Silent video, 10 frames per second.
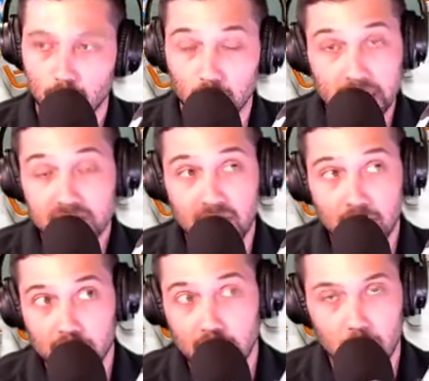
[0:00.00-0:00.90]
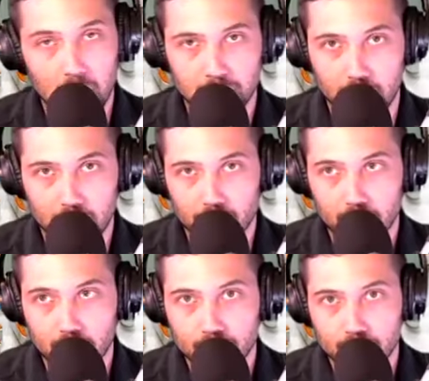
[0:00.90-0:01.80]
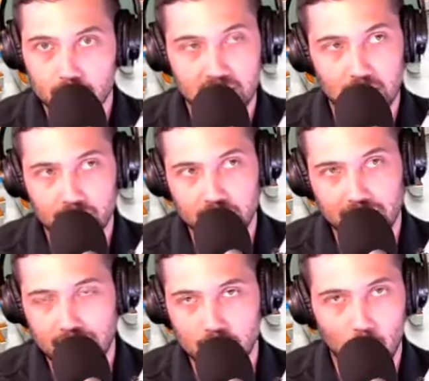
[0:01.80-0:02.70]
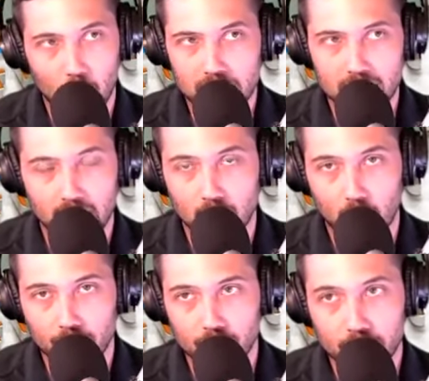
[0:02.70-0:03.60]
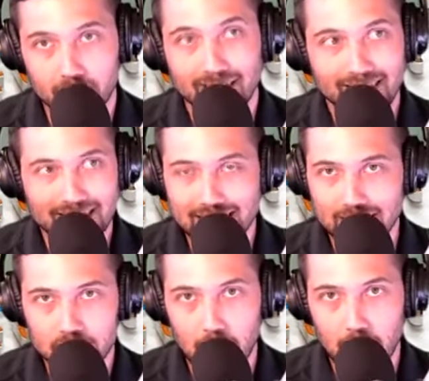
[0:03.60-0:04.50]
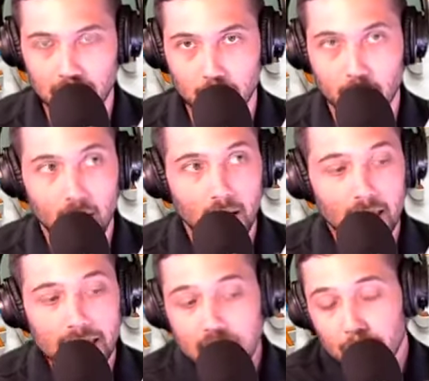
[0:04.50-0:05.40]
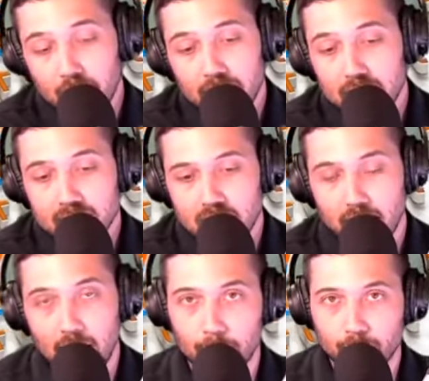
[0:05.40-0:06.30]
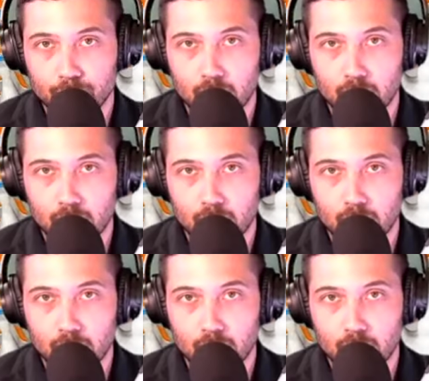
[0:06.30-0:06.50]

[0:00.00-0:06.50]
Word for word: But he's definitely a must play for me. He's definitely a low end tight end one for me in this matchup. He's not playing as a tight end.